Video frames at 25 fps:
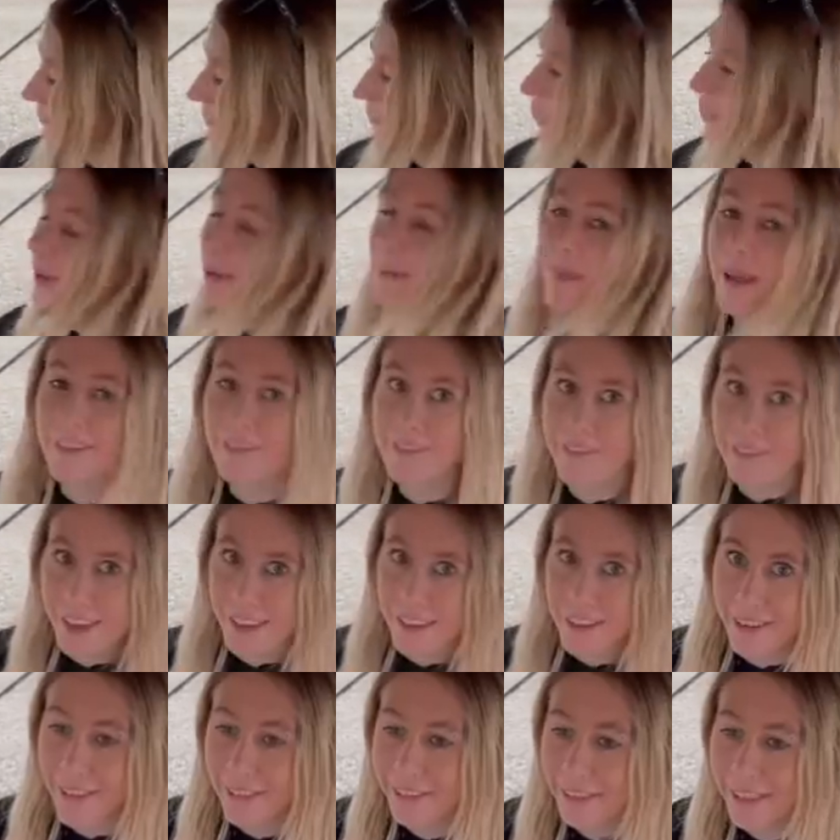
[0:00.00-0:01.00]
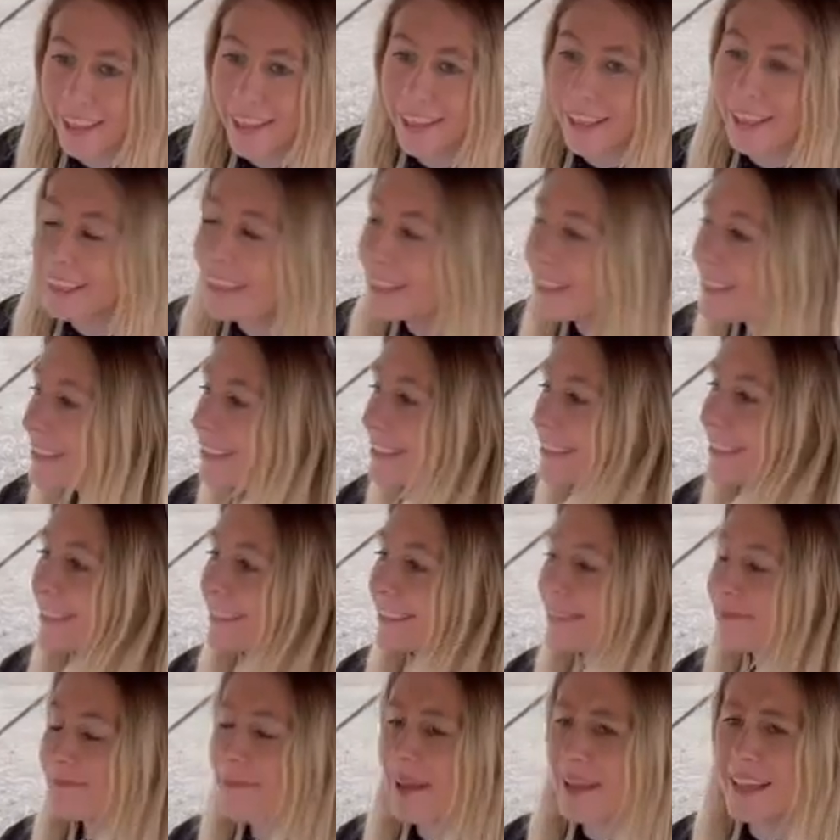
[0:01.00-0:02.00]
One of my favorite fields.
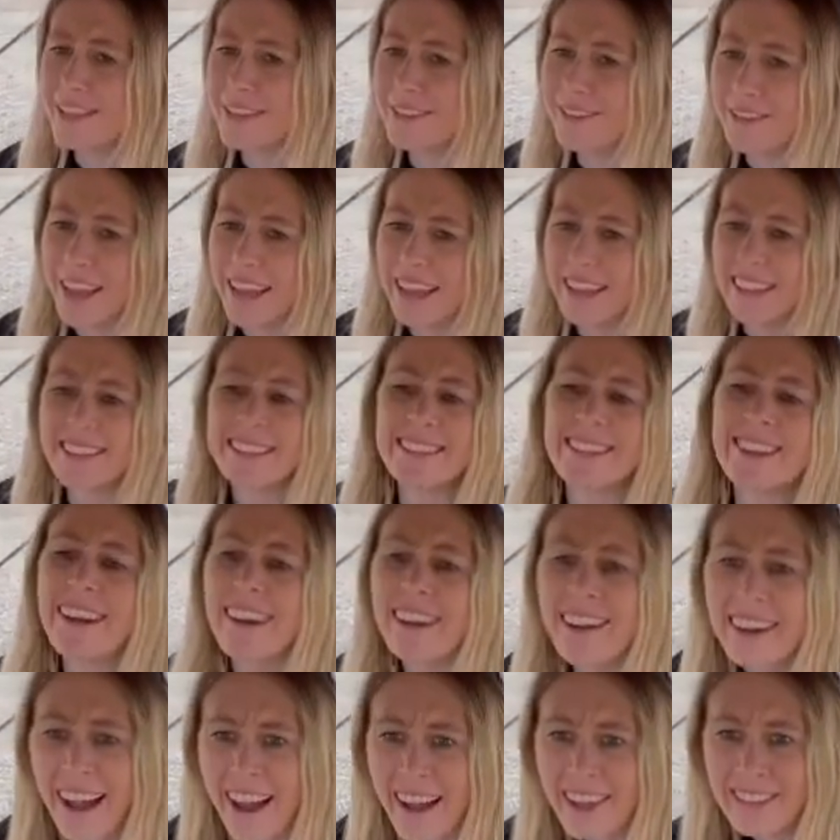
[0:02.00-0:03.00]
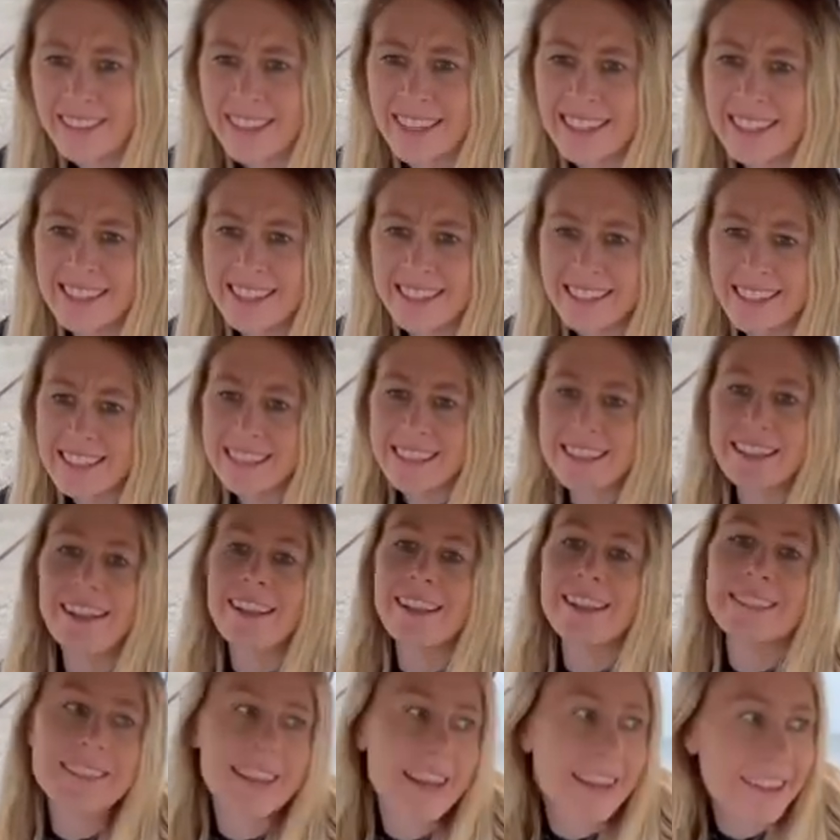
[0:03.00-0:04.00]
Best way to start off the season,
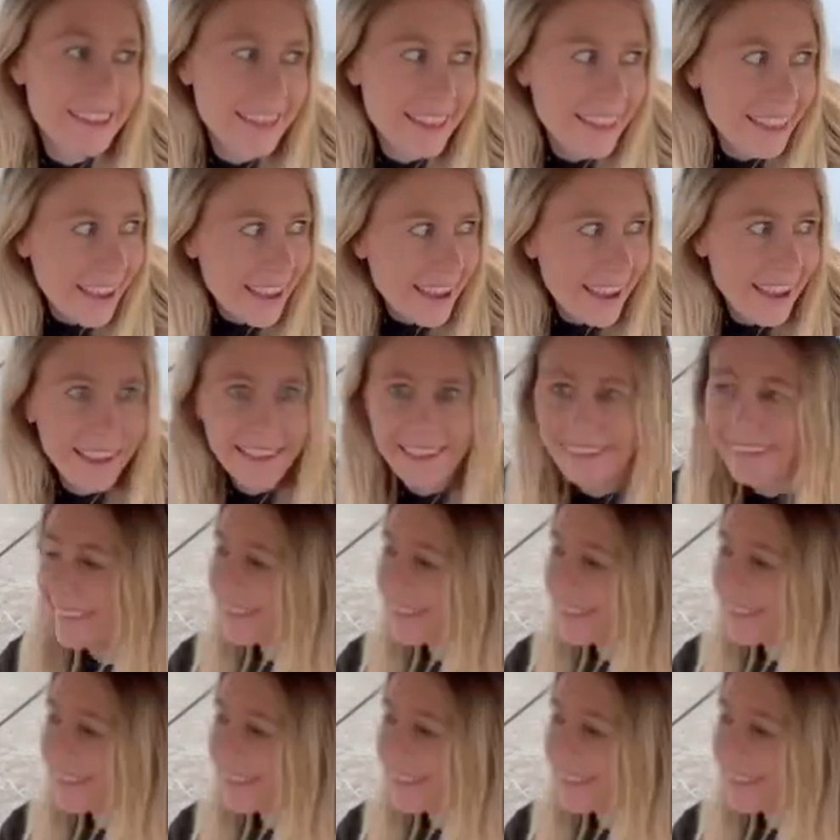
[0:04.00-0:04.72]
I'll tell you that.